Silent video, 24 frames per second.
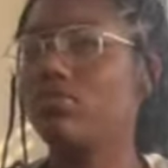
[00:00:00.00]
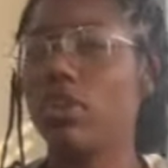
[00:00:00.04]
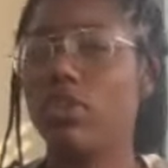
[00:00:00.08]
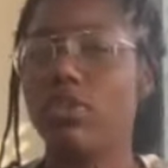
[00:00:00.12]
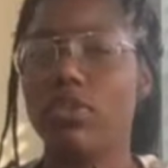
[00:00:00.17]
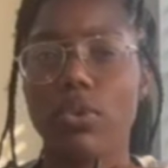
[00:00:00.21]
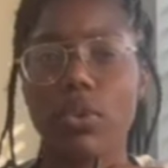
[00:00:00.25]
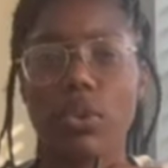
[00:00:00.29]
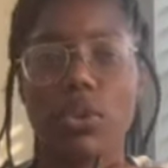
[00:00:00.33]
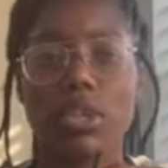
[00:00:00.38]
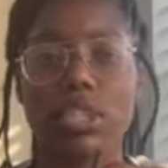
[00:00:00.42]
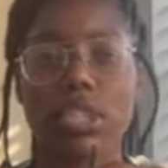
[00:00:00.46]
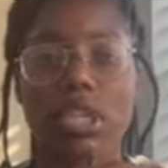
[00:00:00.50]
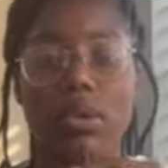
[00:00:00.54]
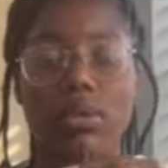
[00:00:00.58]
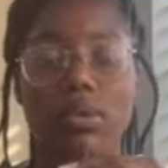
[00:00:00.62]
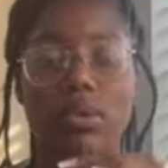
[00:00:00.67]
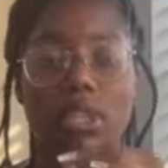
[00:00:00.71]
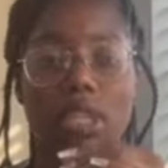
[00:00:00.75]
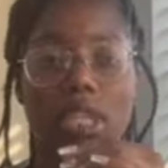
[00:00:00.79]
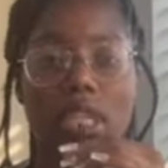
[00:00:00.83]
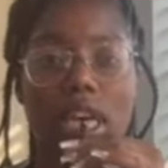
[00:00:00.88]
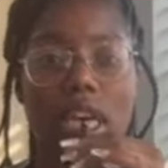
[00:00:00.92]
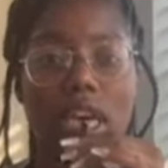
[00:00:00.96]
of course I
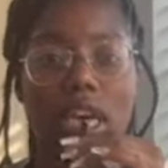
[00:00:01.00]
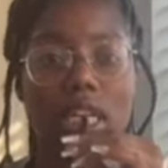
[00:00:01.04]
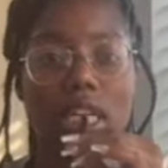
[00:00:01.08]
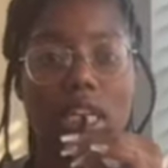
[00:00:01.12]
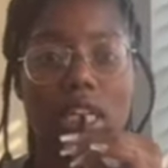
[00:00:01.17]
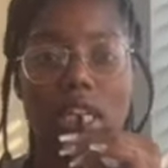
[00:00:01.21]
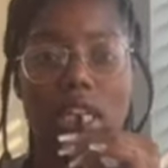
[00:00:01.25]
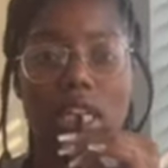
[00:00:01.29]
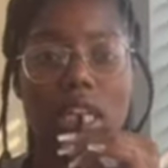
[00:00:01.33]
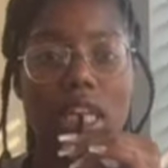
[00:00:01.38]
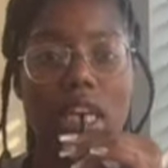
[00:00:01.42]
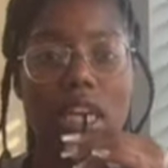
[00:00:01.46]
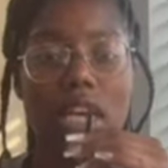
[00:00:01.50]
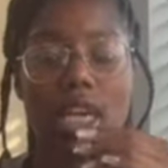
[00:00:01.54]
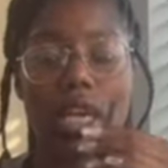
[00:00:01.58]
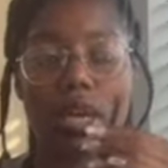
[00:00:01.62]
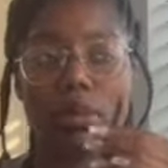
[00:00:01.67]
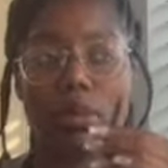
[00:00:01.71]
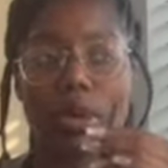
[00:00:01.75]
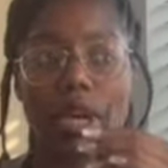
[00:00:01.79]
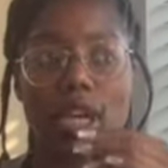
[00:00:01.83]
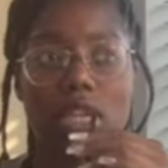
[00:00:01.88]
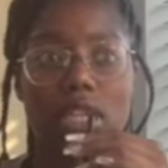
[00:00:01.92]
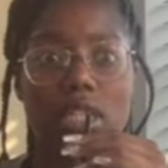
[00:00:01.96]
want that. And
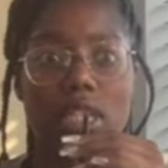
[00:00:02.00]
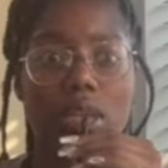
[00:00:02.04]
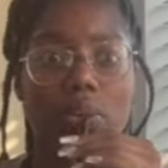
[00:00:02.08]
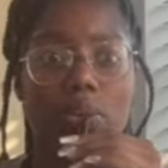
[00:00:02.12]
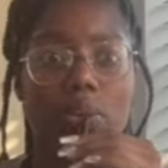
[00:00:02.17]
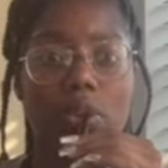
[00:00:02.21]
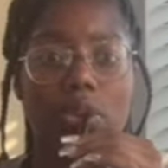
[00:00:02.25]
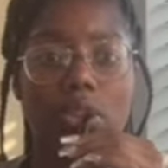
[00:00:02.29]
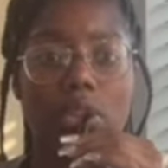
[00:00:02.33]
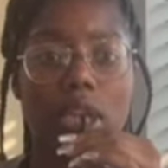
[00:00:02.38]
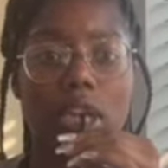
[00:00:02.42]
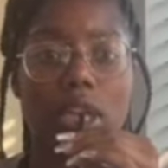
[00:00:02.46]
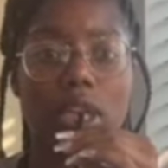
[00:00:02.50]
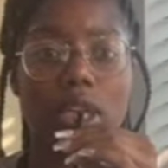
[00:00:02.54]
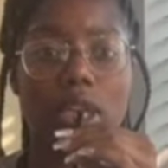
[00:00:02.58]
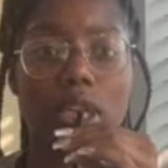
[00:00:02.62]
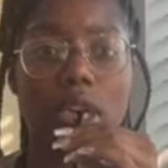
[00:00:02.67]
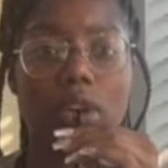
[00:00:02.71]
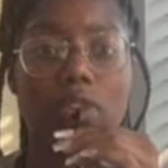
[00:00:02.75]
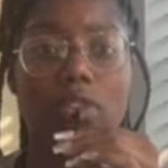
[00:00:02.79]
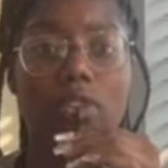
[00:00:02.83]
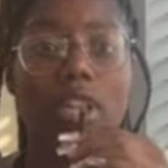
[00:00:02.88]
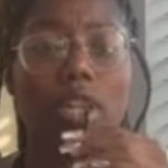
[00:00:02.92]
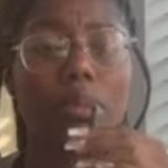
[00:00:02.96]
I'm not going to sit here and lie to
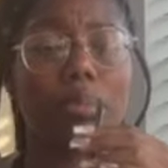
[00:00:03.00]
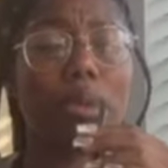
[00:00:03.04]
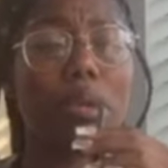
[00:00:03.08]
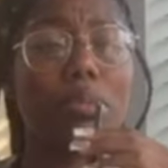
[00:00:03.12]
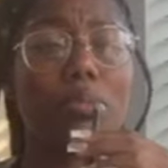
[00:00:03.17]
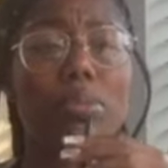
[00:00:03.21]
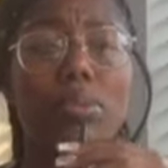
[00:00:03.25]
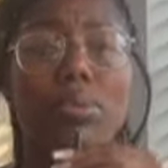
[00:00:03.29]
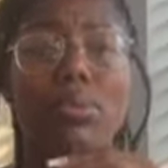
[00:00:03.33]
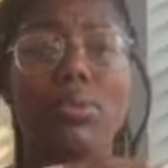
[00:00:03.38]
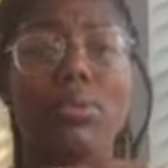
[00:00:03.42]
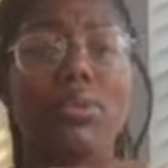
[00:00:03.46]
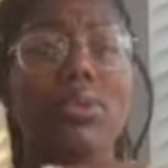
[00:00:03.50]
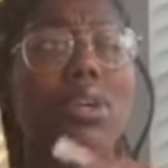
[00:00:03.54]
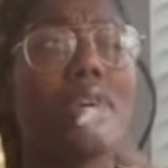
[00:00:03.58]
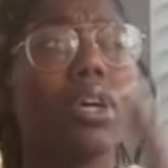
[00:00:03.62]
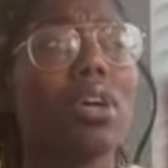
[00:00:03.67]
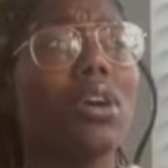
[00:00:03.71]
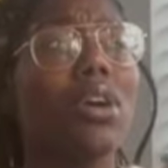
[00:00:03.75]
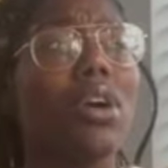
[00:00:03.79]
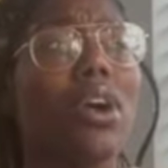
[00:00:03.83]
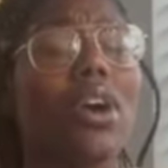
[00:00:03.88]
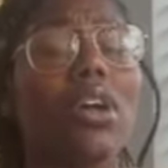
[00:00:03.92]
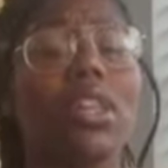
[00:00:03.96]
y'all. I feel like people
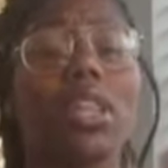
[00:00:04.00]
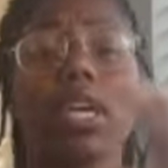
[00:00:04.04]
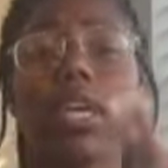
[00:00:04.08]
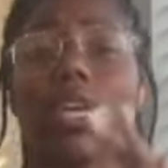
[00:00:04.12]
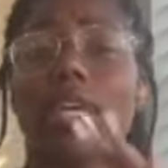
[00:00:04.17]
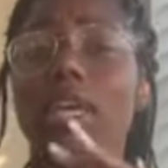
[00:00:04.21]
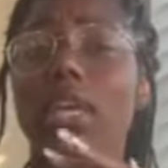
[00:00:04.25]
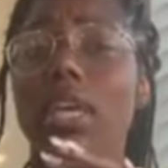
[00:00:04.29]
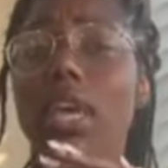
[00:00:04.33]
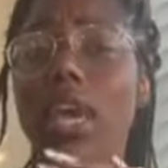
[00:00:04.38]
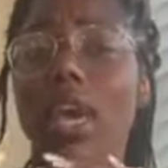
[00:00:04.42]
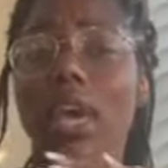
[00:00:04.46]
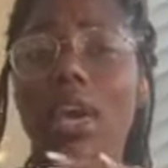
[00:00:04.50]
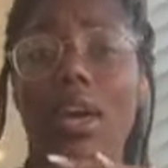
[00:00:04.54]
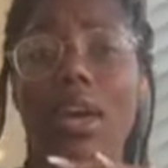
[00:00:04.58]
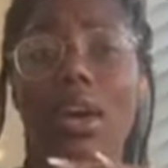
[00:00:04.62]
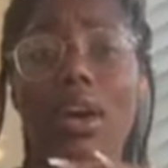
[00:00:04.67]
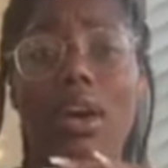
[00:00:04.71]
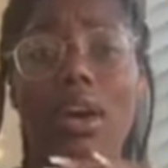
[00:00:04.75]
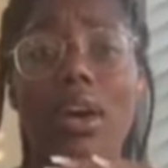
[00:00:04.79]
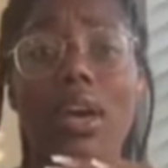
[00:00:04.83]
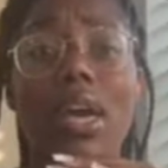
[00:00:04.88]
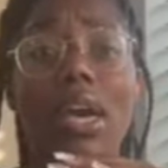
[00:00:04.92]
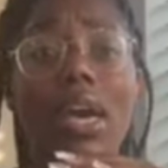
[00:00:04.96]
are like,
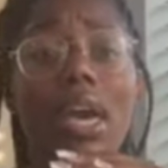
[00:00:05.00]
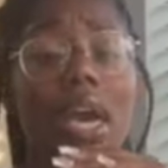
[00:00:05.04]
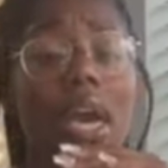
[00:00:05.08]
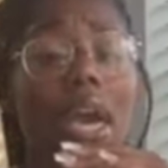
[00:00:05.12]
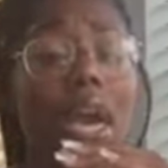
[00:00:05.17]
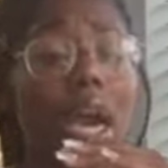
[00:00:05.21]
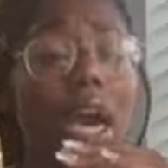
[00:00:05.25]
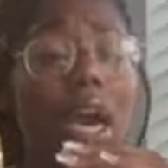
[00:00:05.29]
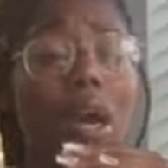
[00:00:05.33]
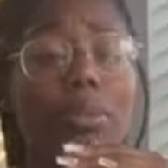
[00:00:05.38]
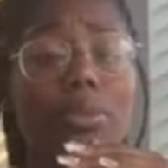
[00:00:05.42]
yeah, I